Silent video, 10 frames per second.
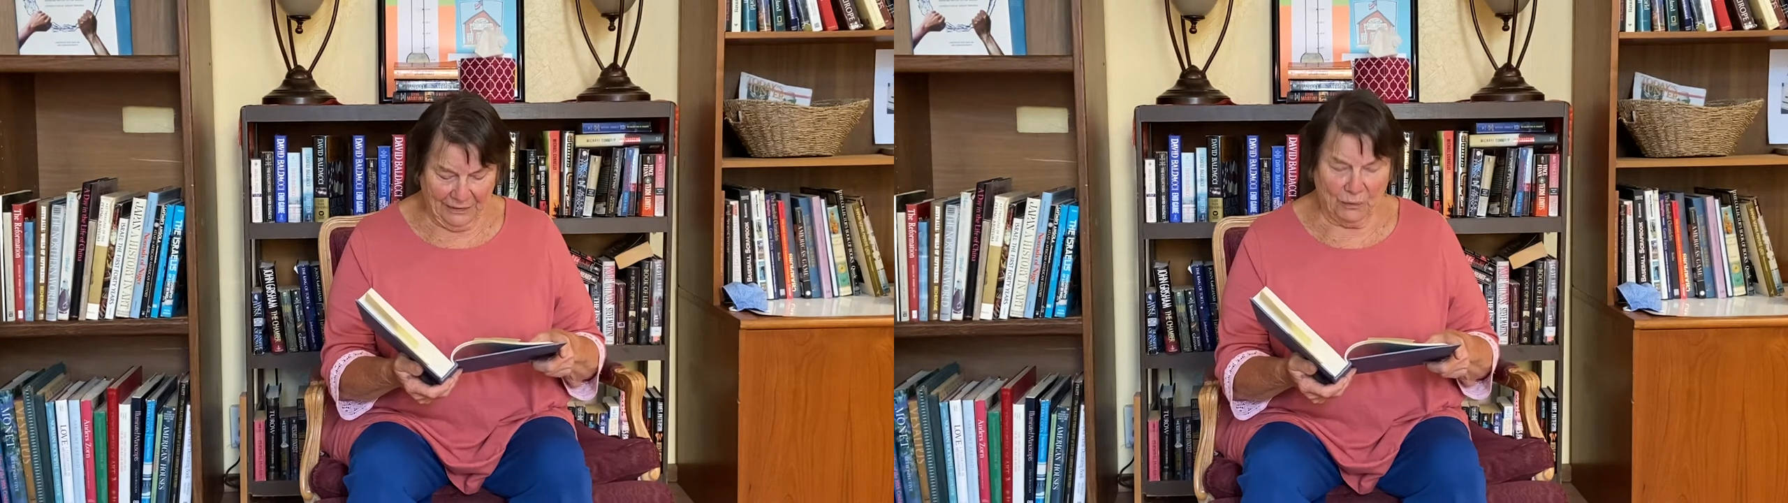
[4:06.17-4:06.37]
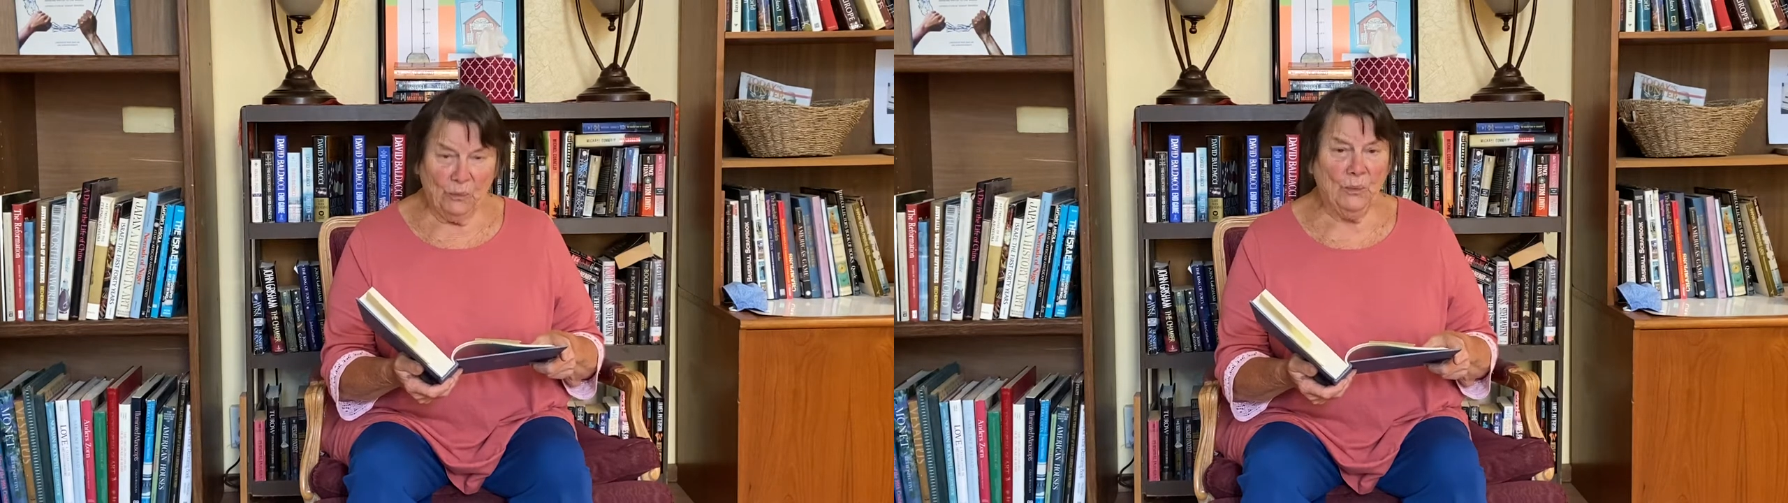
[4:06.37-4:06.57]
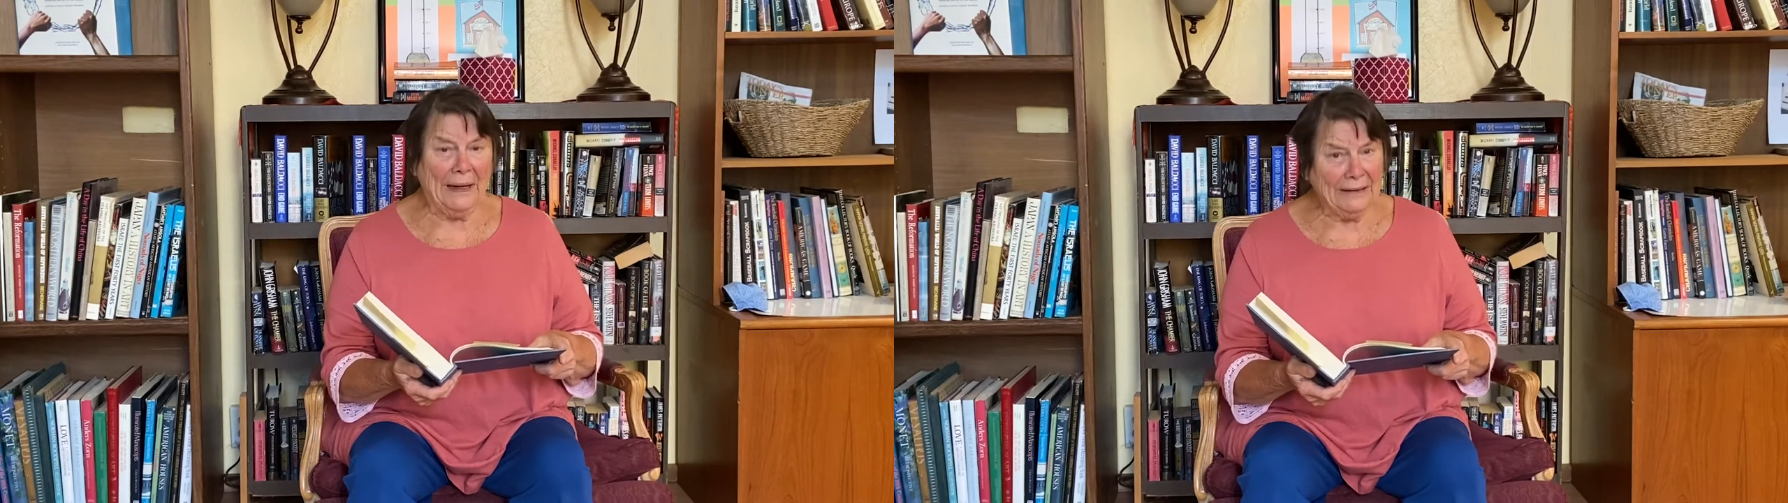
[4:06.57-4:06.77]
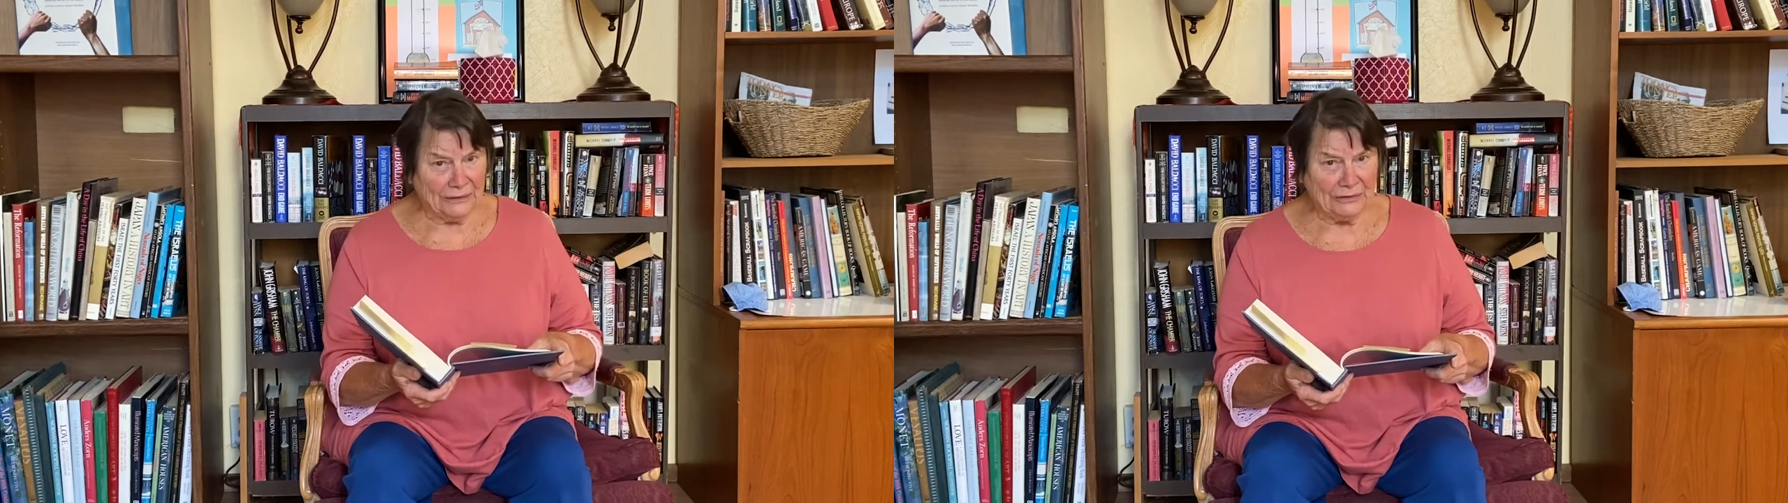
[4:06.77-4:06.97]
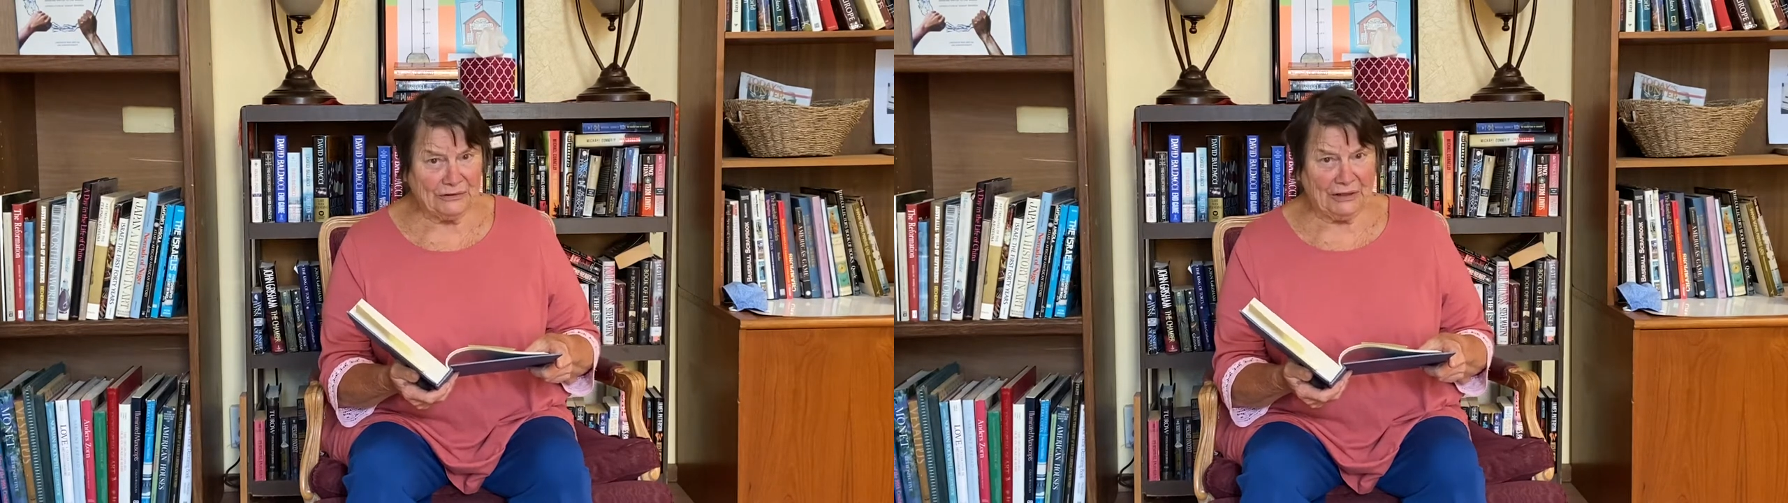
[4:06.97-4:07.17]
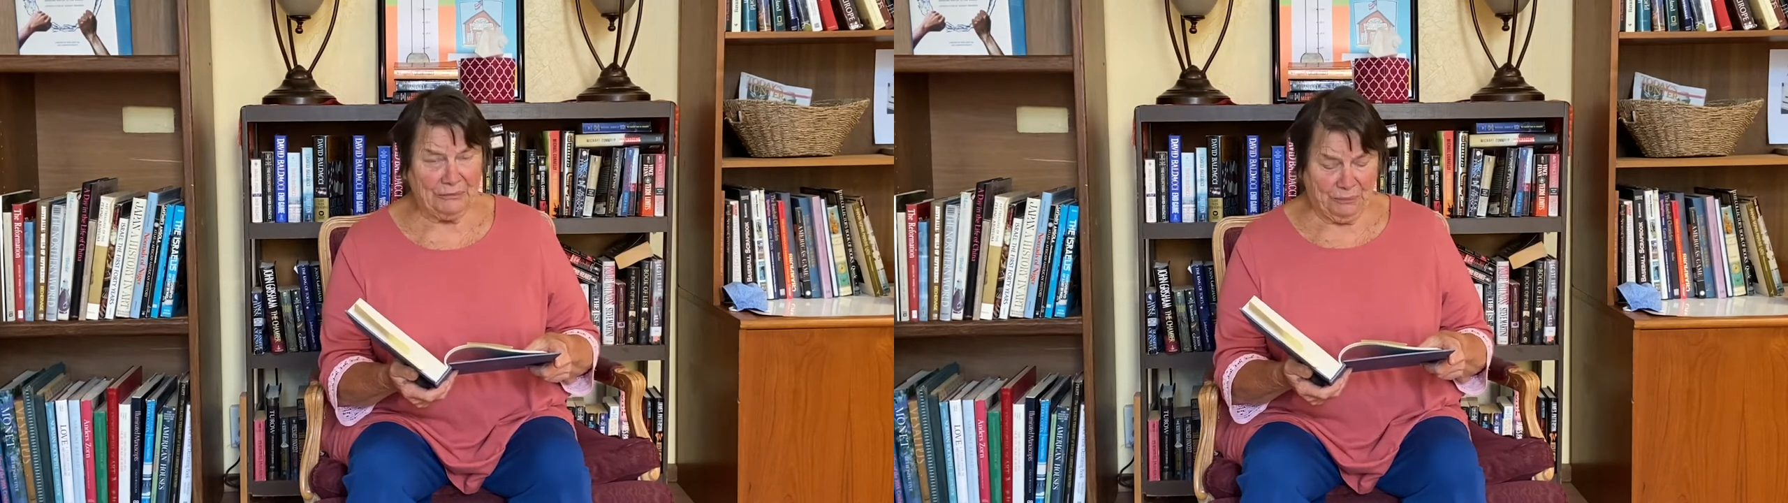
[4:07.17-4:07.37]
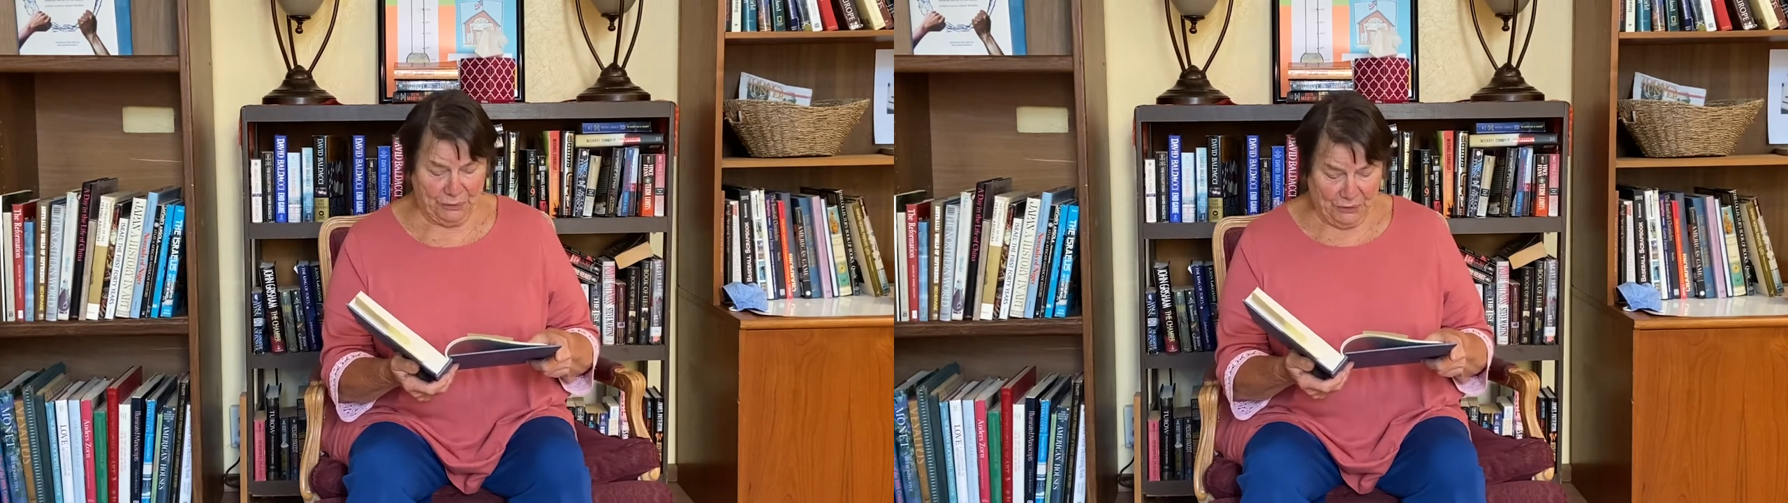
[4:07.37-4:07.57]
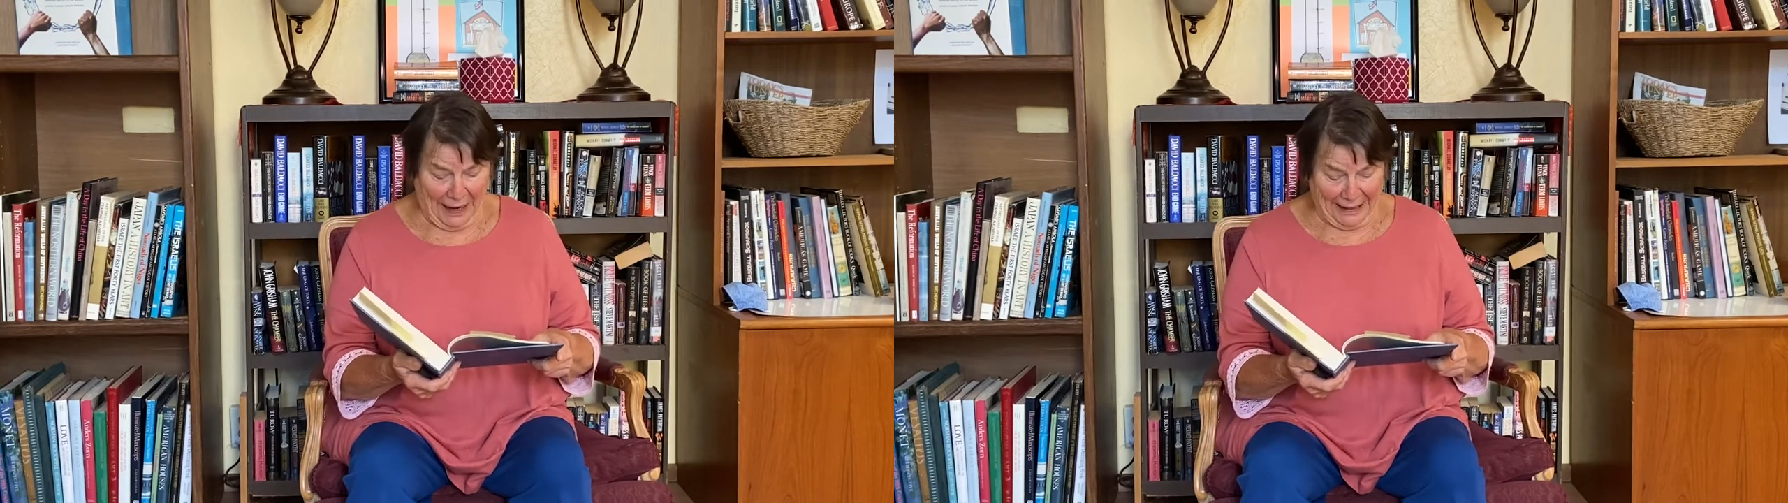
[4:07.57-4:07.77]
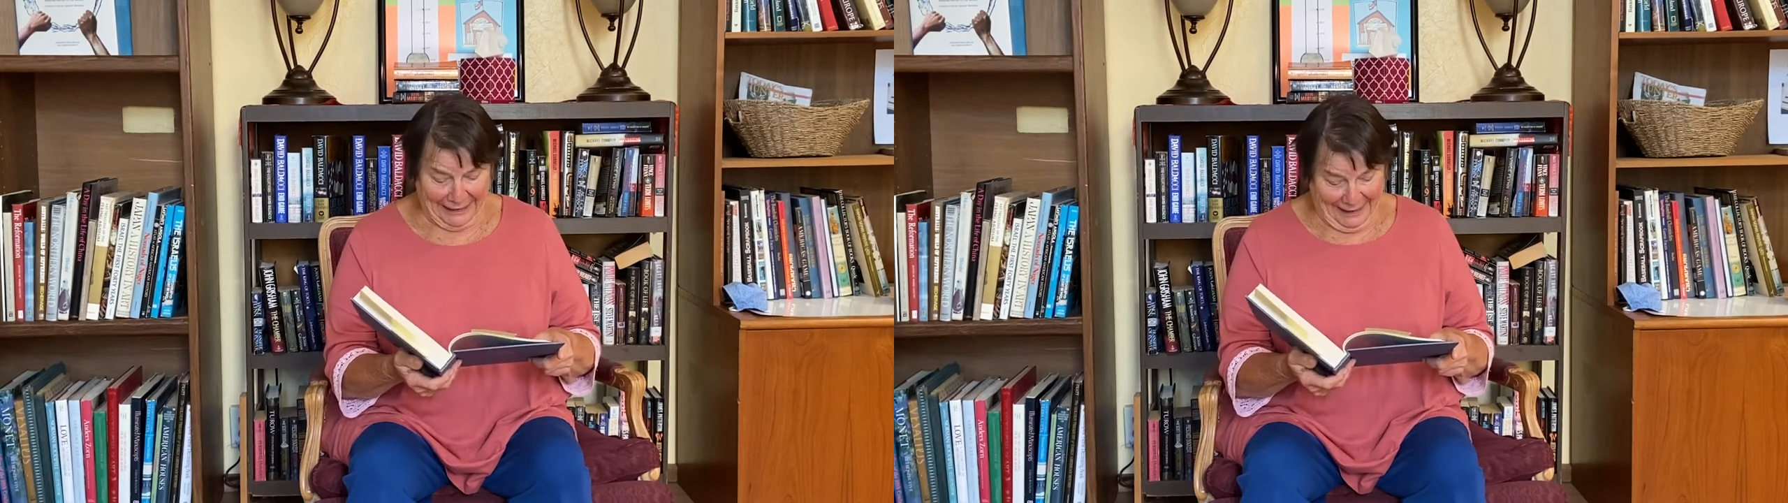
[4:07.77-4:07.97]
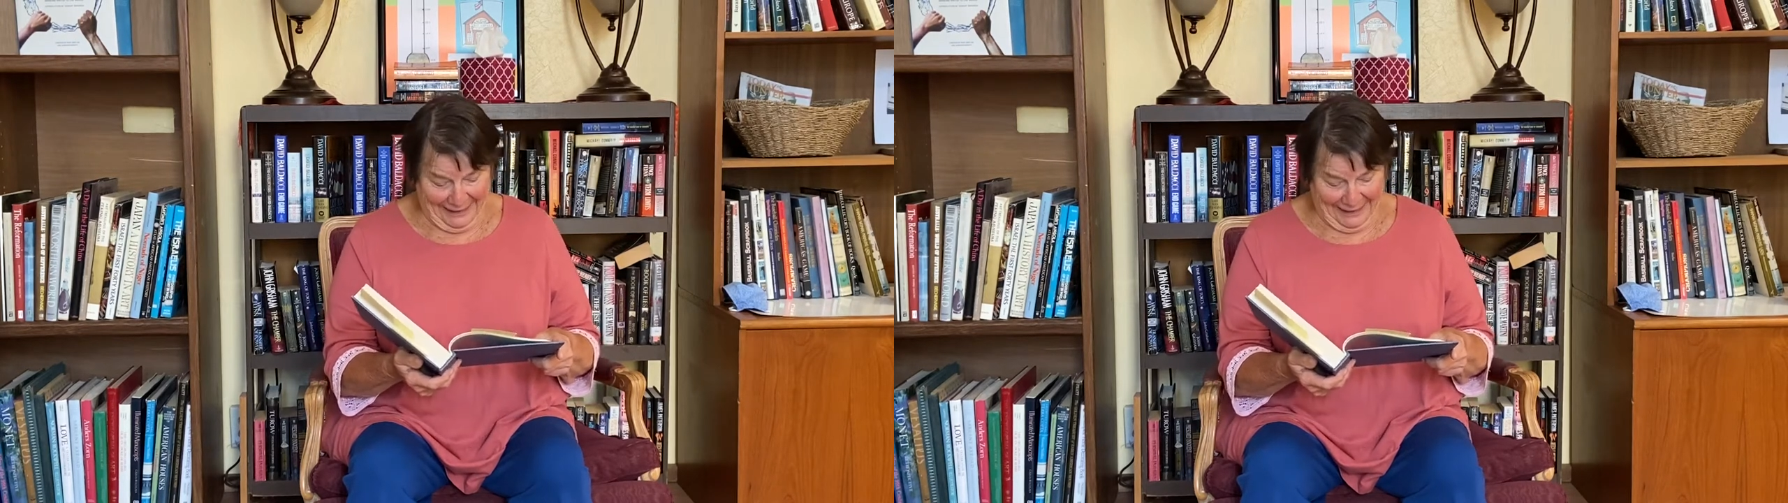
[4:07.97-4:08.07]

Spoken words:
"Well," said Pooh, I